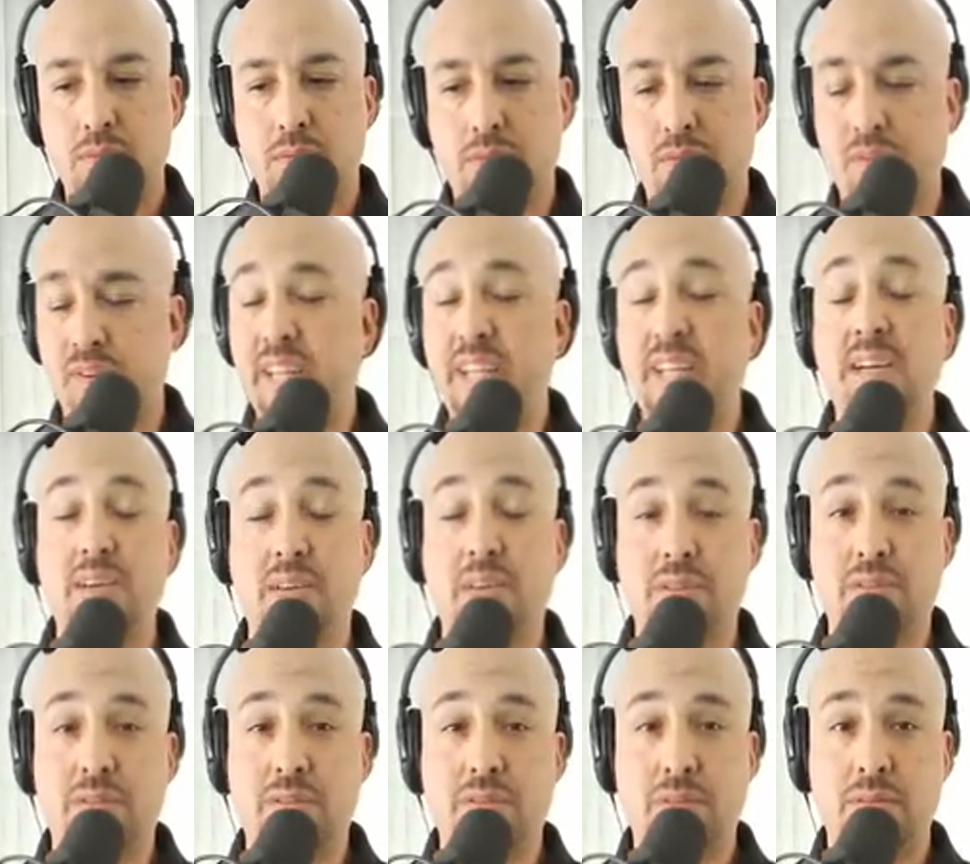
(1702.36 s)
For
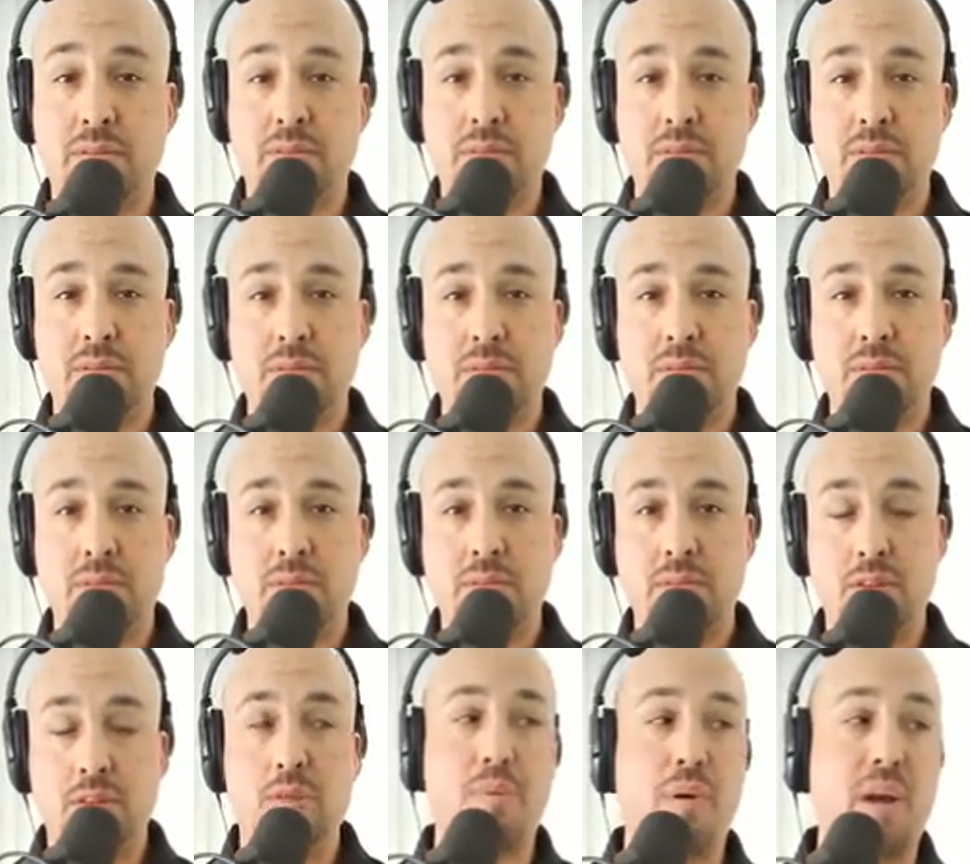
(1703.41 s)
years.
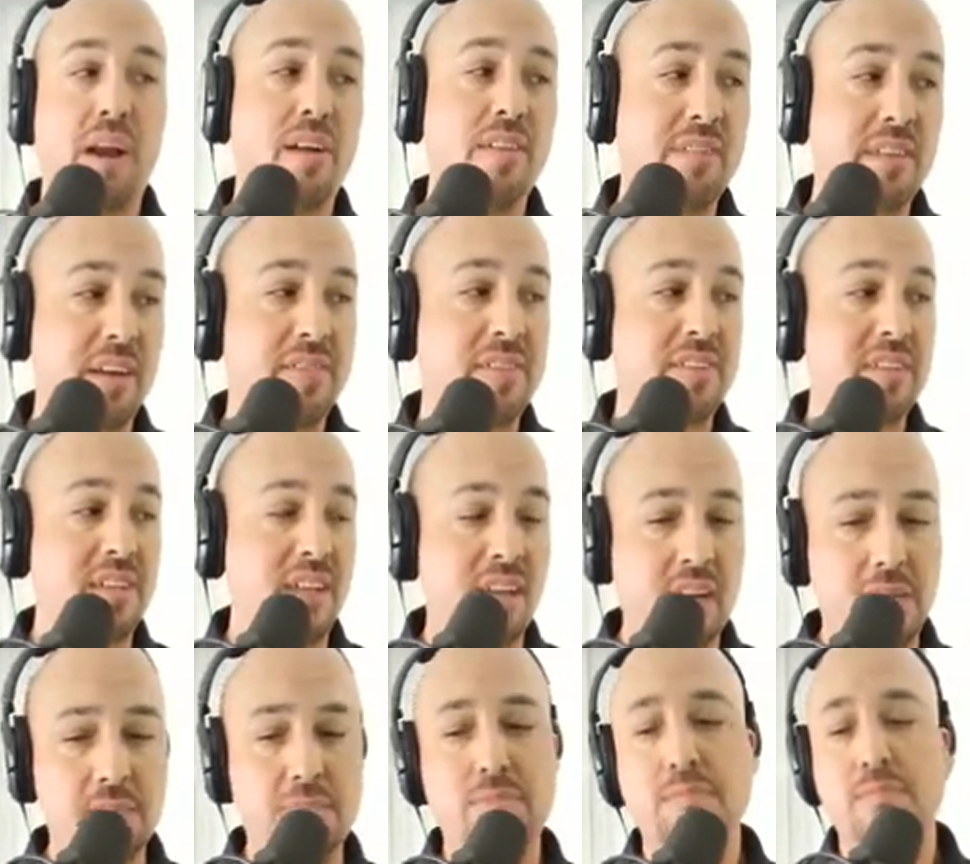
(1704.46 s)
Do the Browns have a
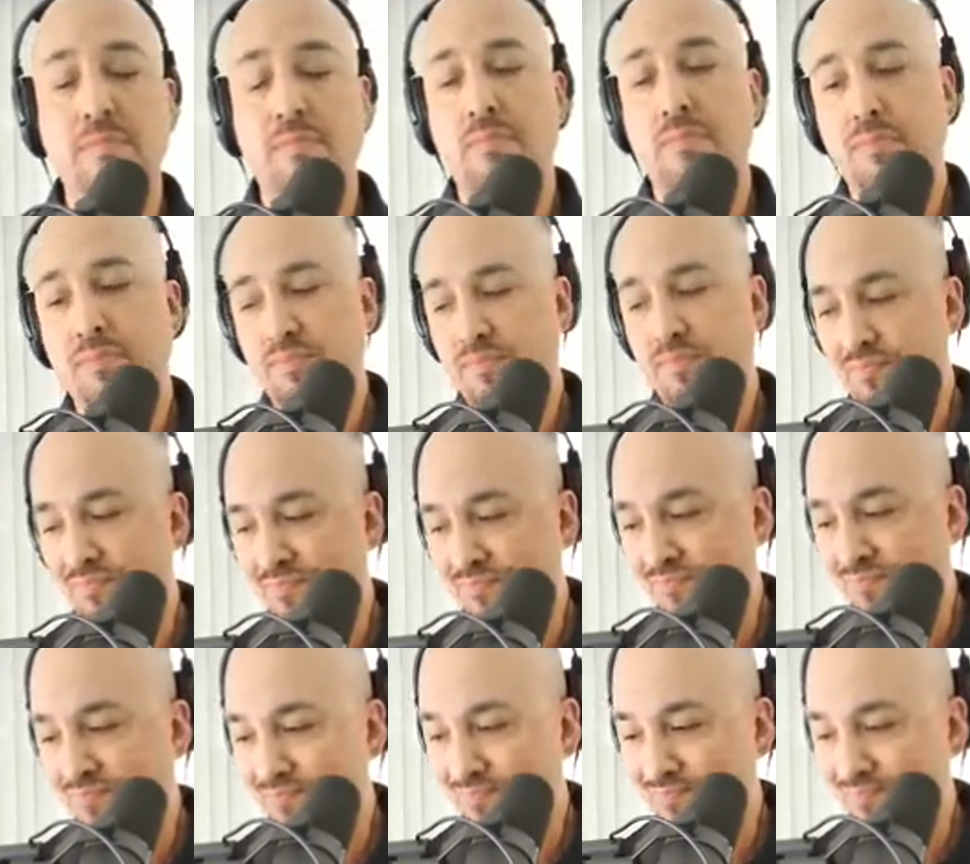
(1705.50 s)
team?
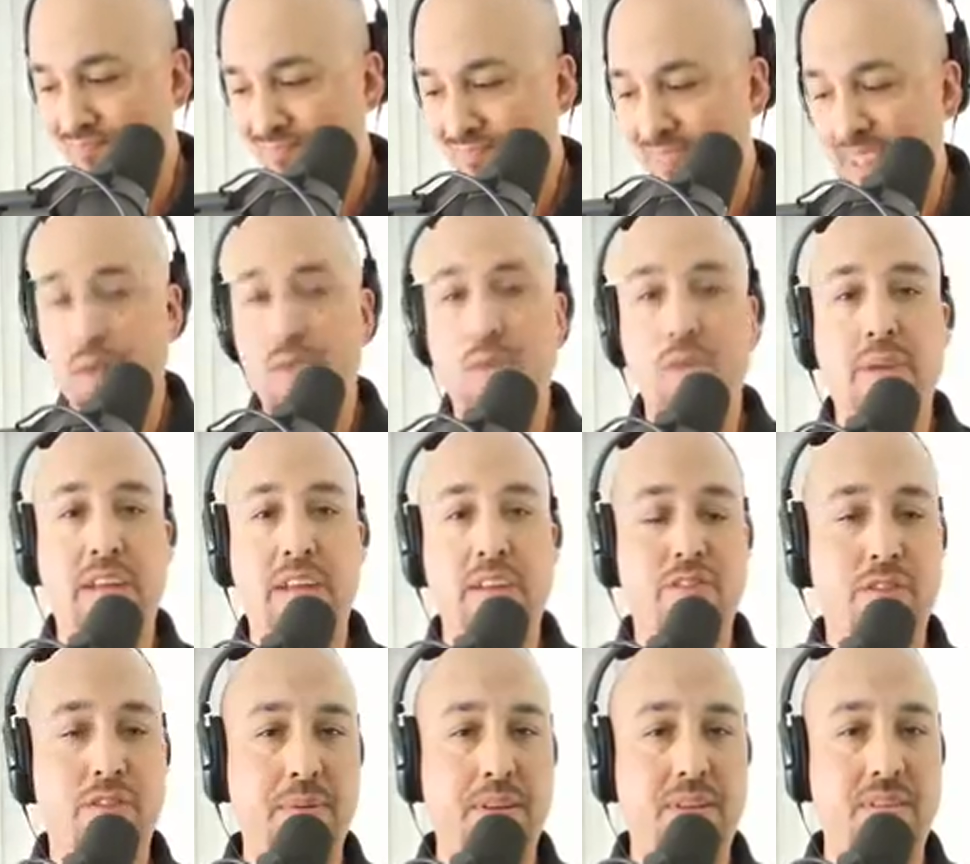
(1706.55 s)
That
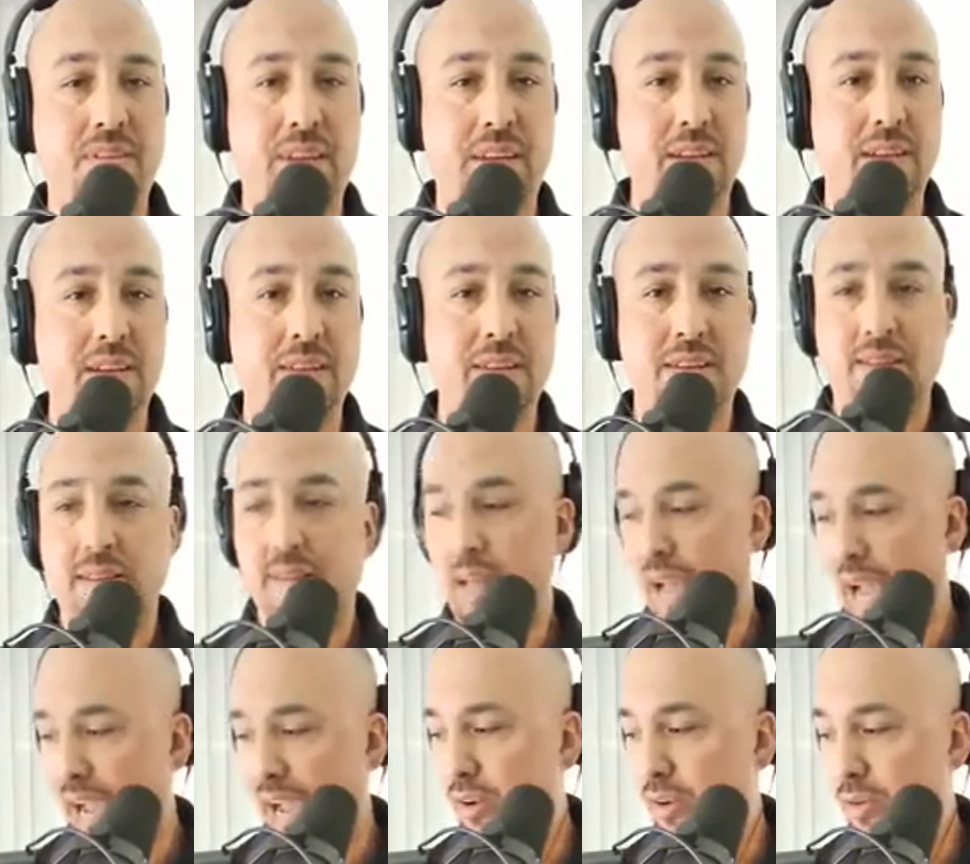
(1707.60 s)
remains to be seen.
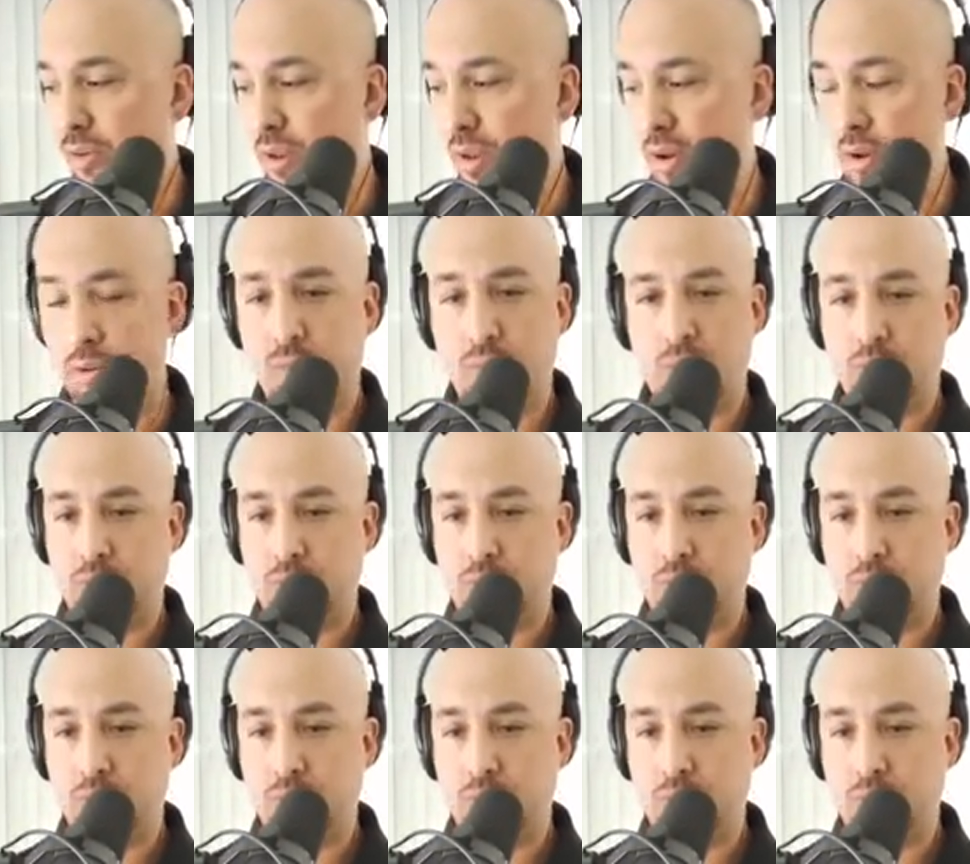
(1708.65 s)
I don't know.